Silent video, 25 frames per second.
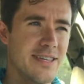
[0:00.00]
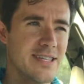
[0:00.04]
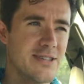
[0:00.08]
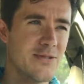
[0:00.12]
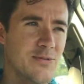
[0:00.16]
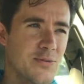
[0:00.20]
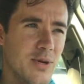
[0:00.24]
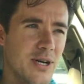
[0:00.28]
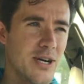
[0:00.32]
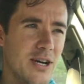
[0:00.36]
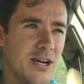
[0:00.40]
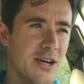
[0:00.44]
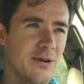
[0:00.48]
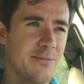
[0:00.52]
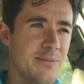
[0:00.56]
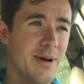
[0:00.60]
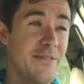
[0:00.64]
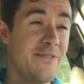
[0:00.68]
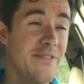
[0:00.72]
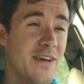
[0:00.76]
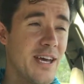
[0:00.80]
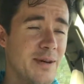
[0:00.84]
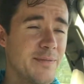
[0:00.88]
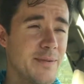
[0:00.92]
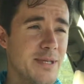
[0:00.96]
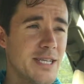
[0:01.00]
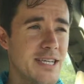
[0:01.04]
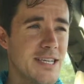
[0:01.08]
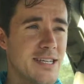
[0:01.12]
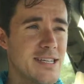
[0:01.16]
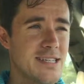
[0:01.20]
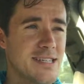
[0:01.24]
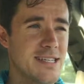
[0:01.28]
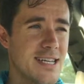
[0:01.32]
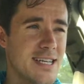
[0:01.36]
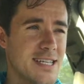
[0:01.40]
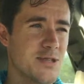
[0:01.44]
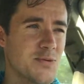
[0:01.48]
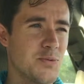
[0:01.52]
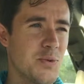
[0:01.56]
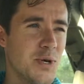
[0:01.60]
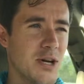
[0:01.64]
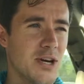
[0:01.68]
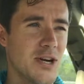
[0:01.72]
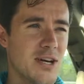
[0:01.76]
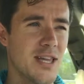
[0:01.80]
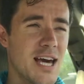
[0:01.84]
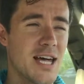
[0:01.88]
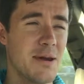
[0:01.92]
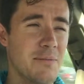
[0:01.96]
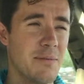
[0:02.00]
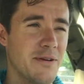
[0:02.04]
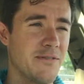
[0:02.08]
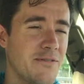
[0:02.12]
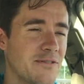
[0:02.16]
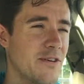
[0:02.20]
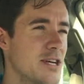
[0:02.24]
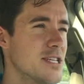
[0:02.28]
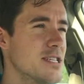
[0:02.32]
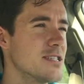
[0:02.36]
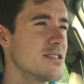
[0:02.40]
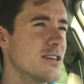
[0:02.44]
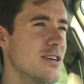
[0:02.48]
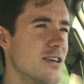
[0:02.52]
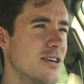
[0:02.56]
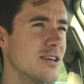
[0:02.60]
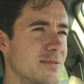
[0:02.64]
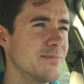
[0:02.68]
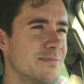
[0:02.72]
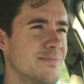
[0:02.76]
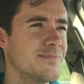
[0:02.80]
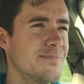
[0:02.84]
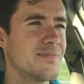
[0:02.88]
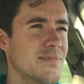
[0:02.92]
That's where my family is. That's where a lot of my friends are.